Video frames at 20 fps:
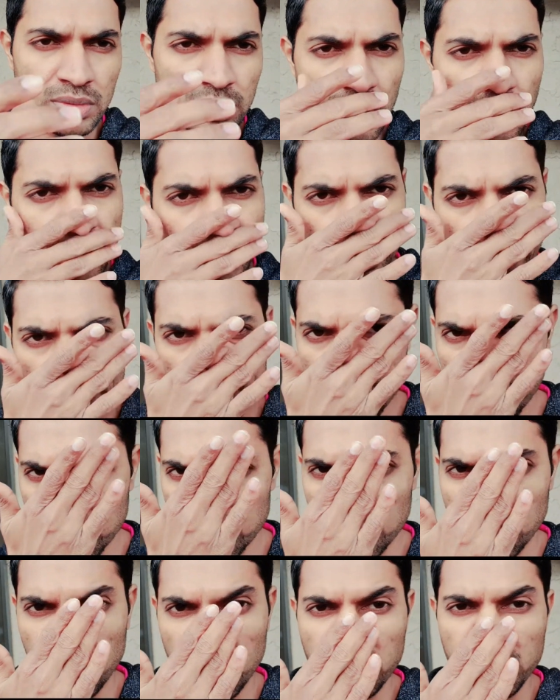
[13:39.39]

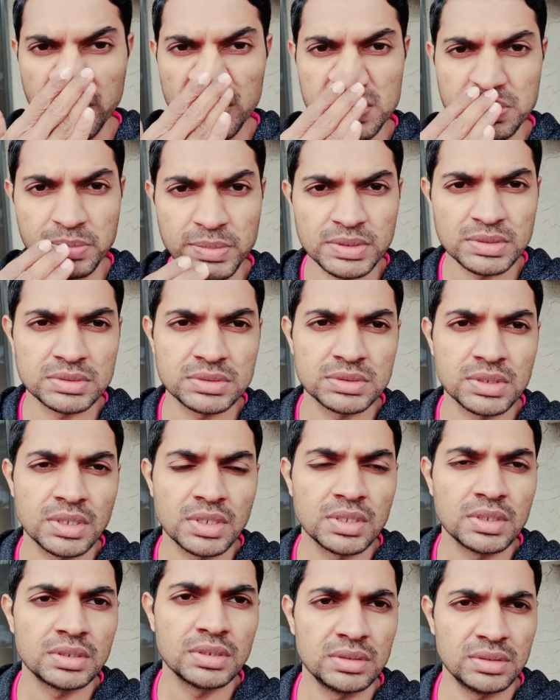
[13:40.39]
apartment or basements
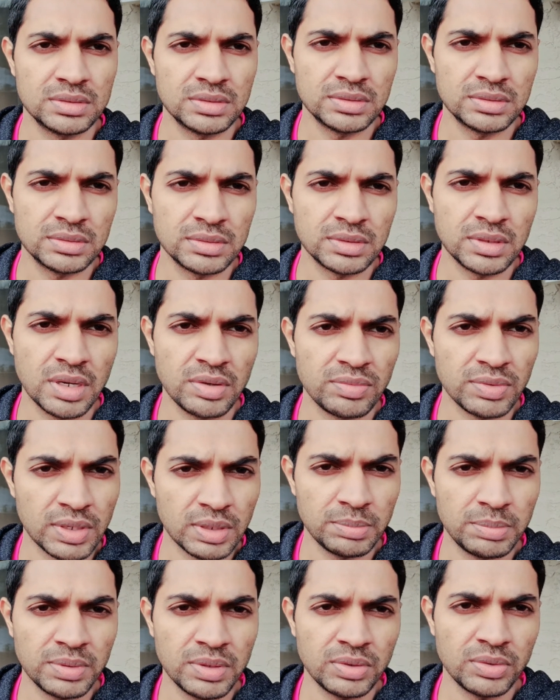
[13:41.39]

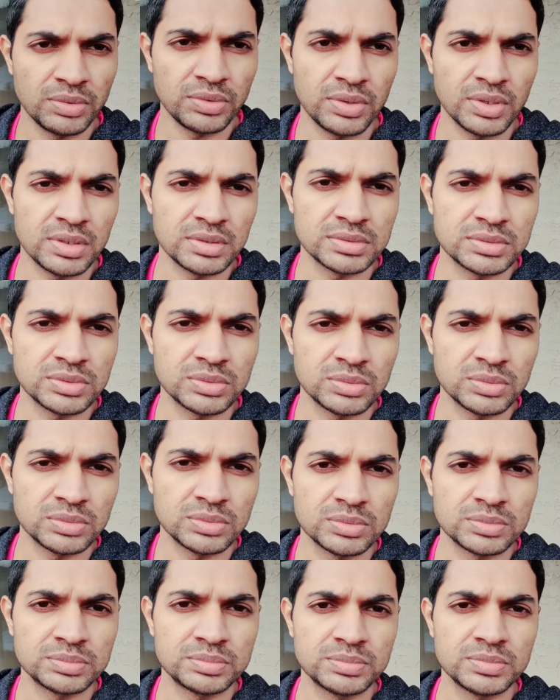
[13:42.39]
available on rent. So
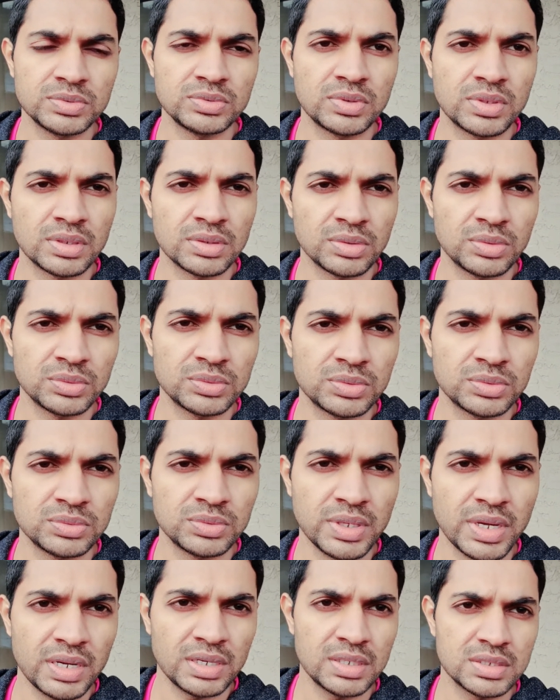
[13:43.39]
you can go through
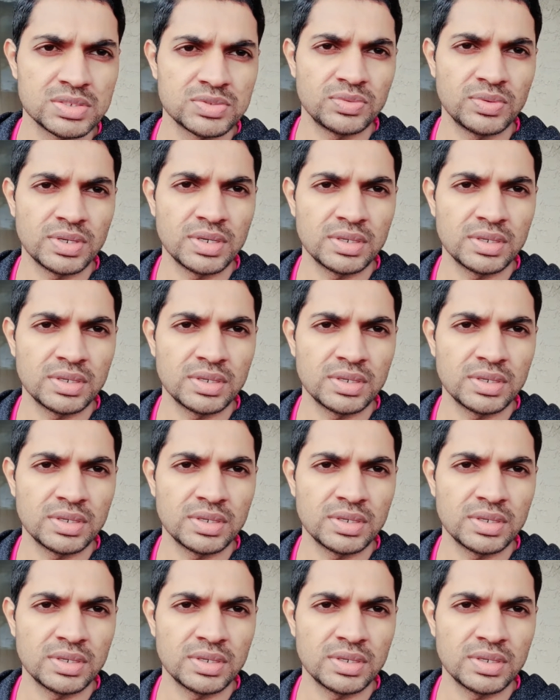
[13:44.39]
that as well.